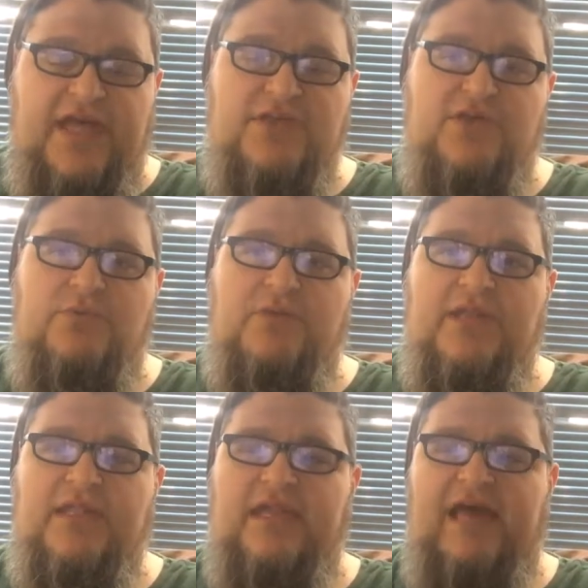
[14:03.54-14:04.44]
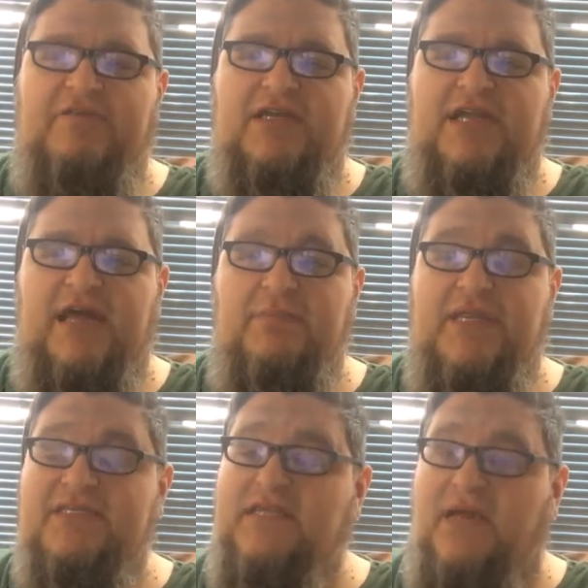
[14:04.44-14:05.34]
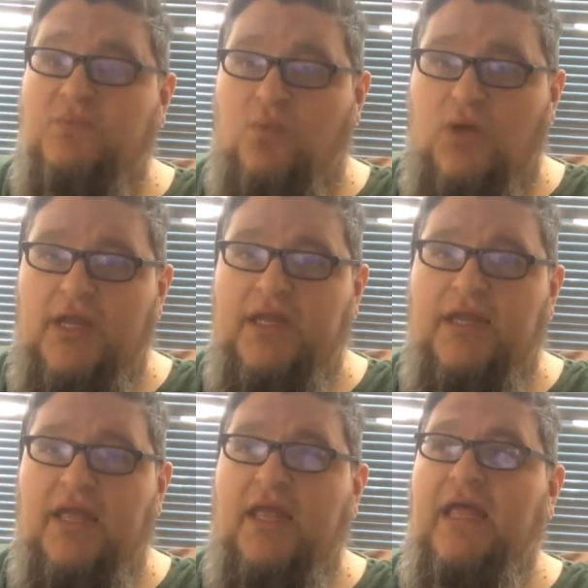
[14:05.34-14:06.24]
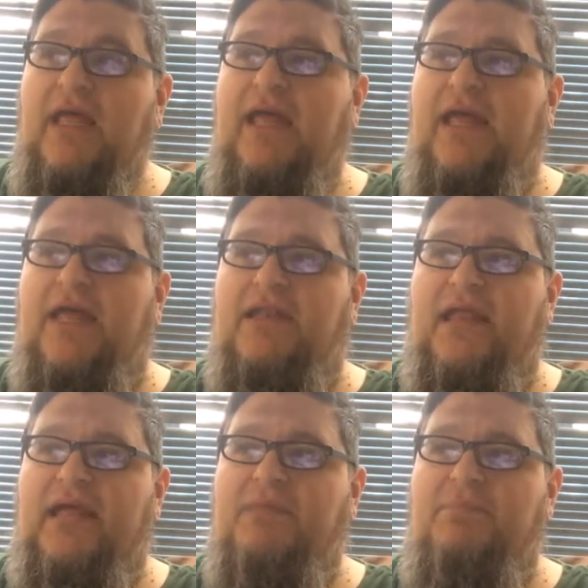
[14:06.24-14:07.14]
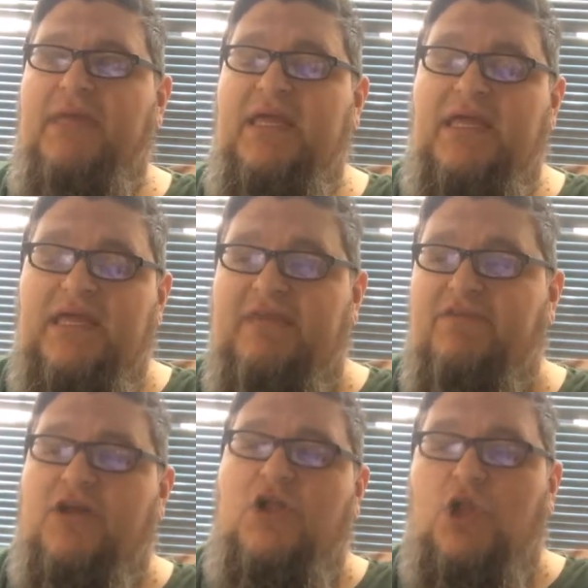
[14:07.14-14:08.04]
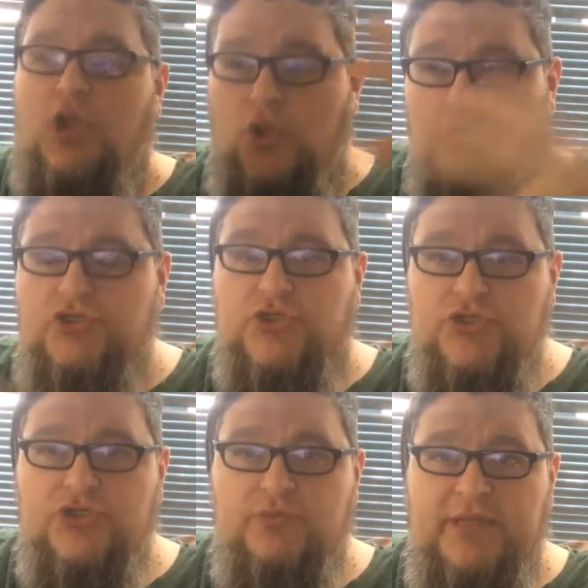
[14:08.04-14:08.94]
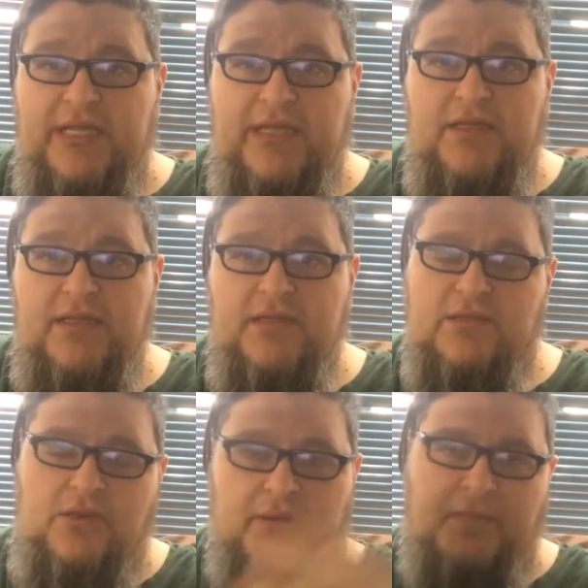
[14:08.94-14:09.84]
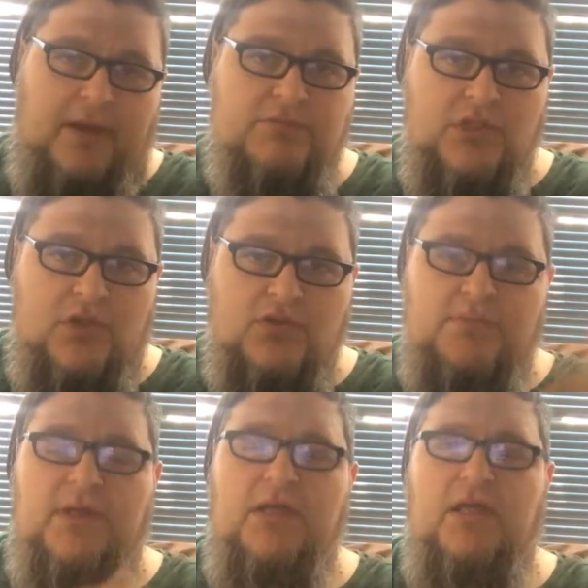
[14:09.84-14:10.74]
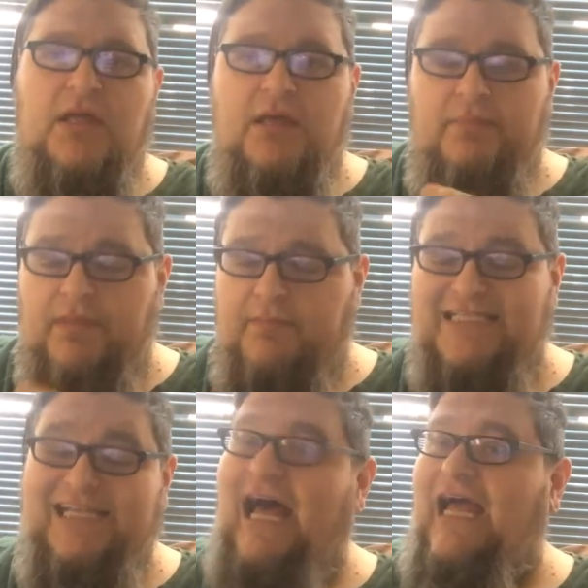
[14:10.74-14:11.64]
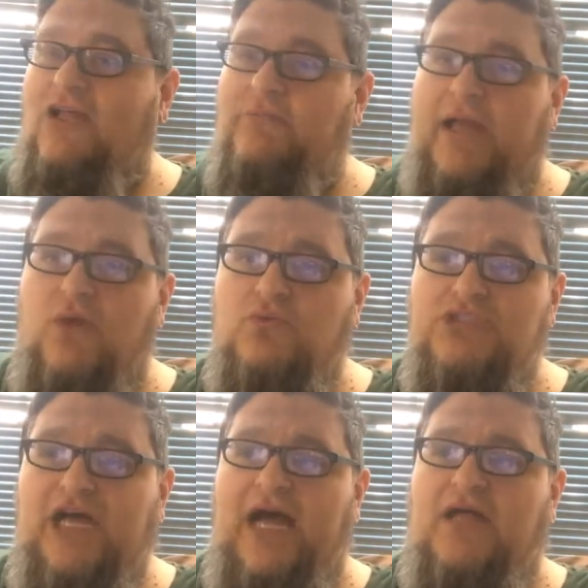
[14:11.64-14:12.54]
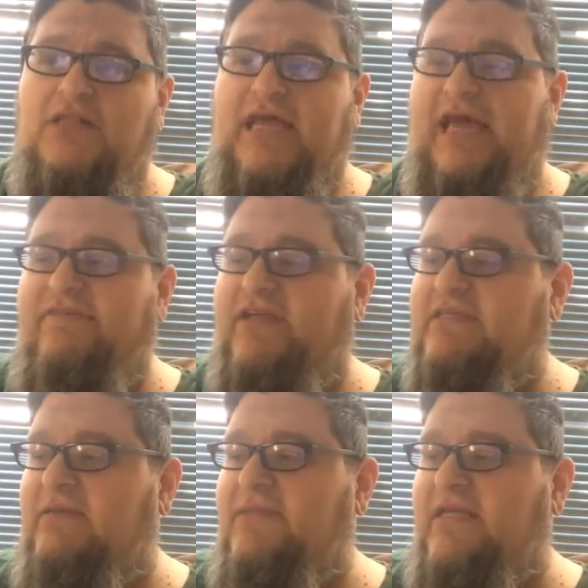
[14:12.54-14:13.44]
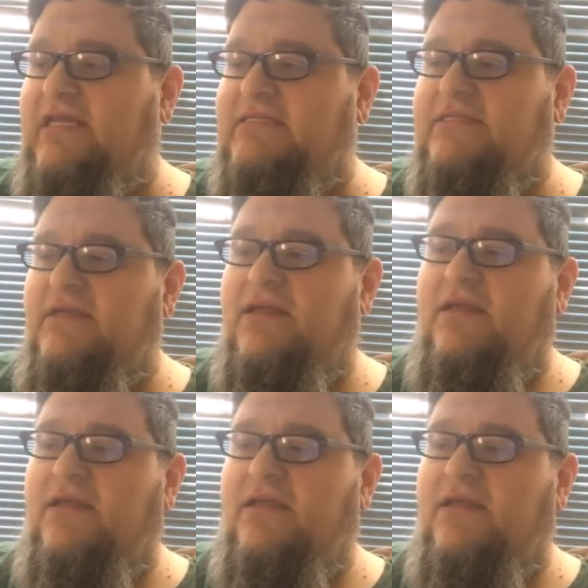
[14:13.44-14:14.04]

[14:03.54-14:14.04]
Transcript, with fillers: that too. But and having diabetes type one, and like being even closer to me. You know, my mom's close, but but my child, my own child, having something that's